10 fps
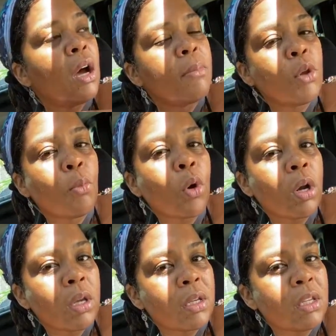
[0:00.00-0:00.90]
you're
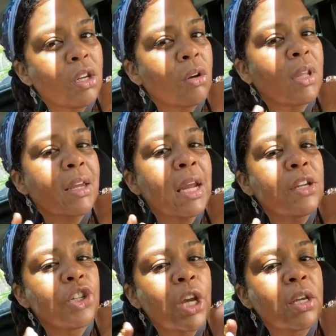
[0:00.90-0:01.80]
more, you know, like
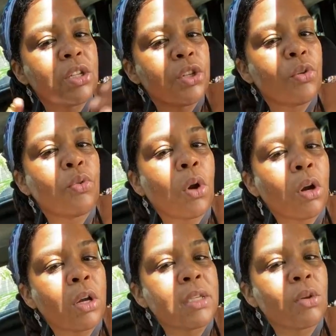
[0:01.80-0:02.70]
nightshades.
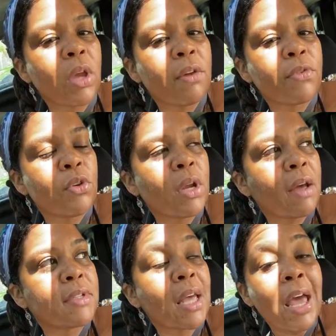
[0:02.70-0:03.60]
It's okay for you to
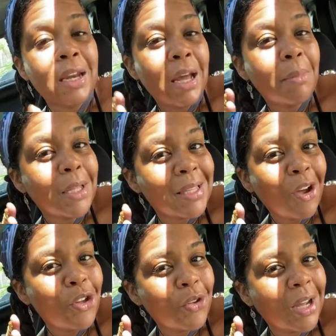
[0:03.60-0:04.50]
have sex. Now, I'm not
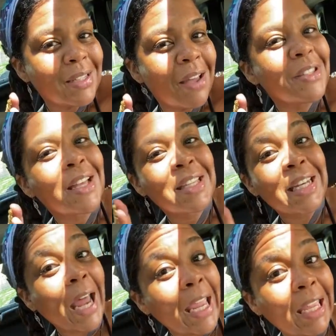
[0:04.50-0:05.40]
telling you not to have sex at
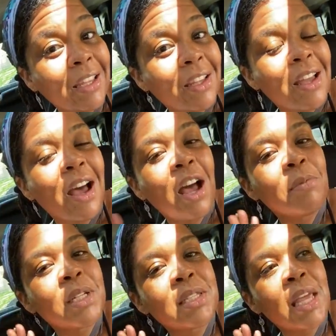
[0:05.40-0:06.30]
night.
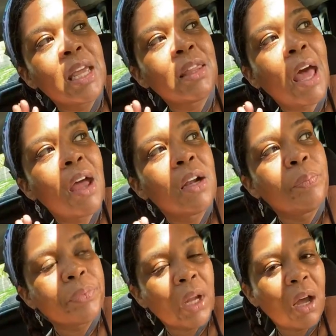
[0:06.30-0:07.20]
I'm just saying that
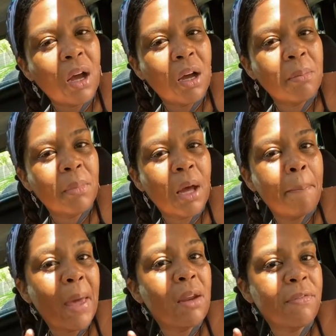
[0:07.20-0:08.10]
a
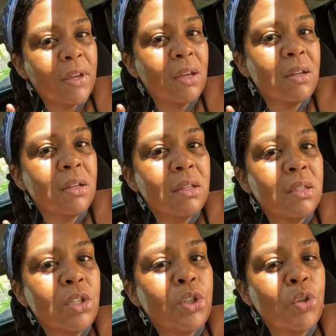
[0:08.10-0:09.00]
benefit
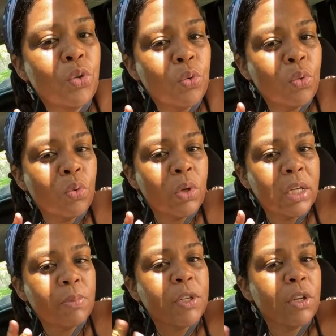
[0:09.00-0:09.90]
to,
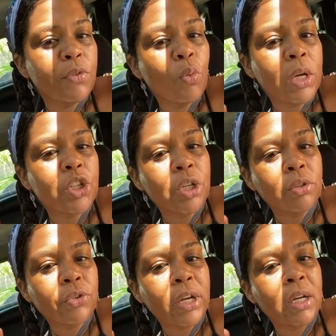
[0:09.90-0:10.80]
especially if you want
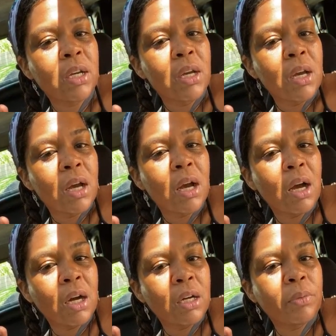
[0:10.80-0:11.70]
children,
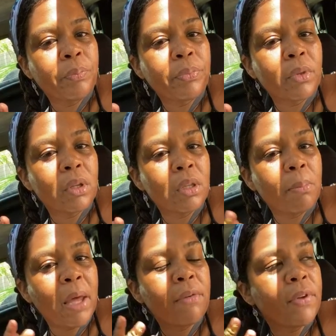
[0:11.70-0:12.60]
the
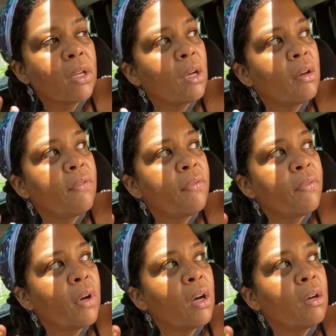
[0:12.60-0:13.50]
benefit
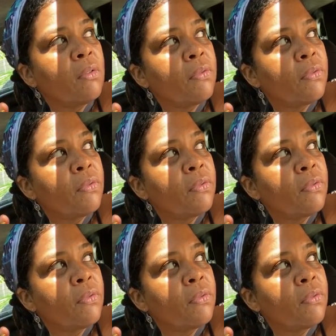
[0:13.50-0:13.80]
of